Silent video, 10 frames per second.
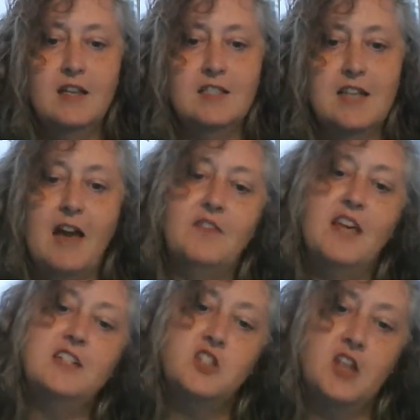to have
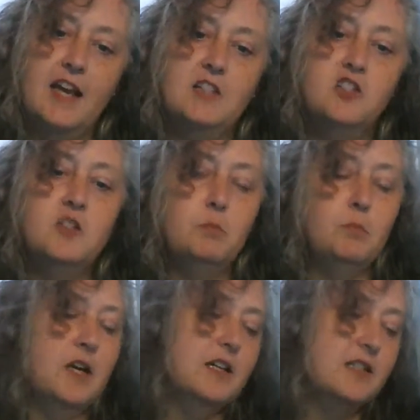that change,
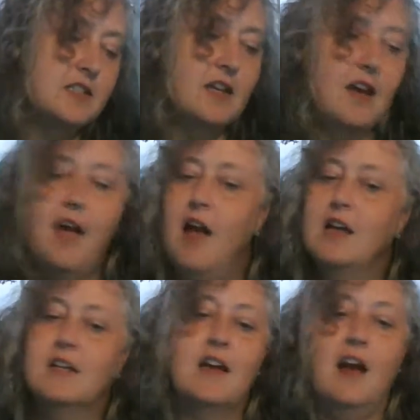but
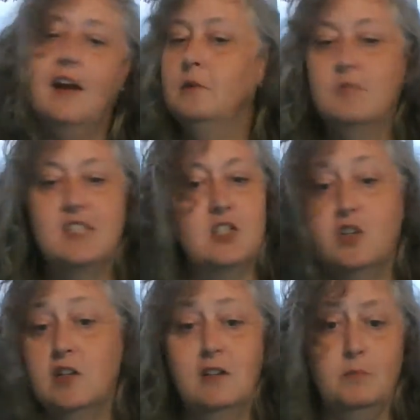I'm
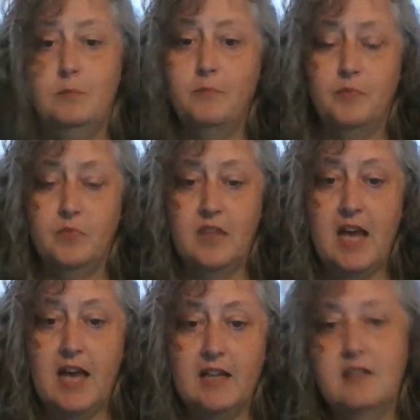certain
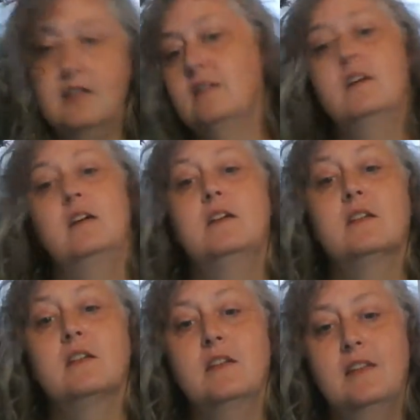that
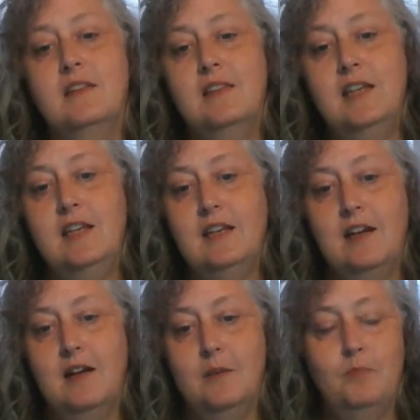the
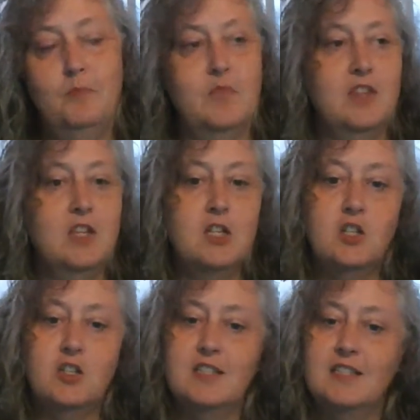um, the
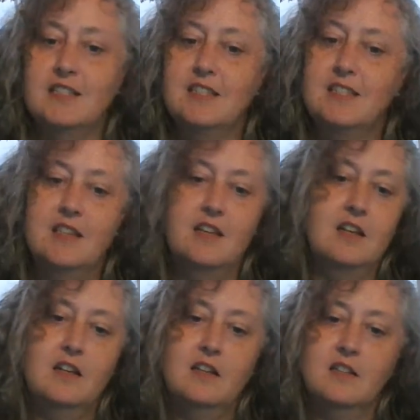nurses
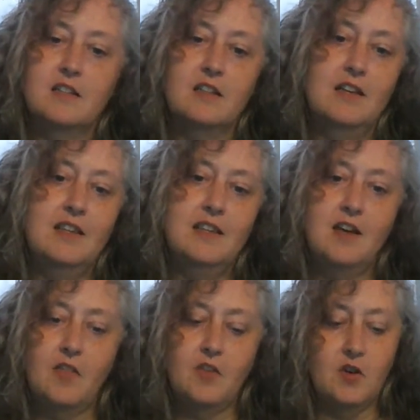in the
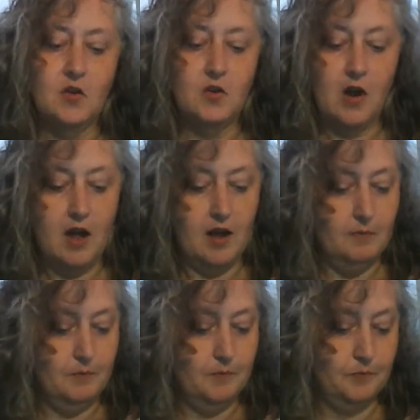other
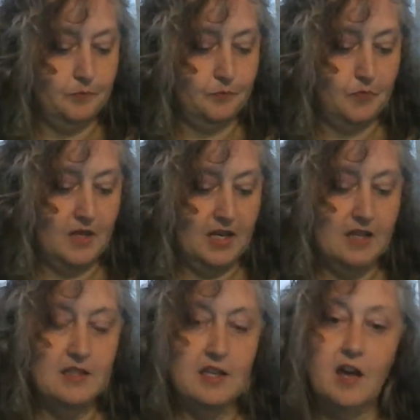um,
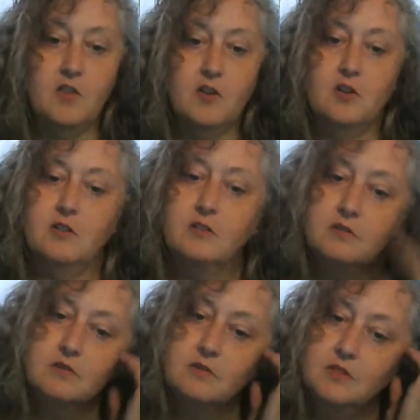in the other
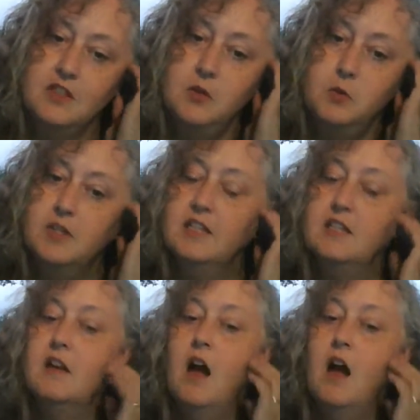unit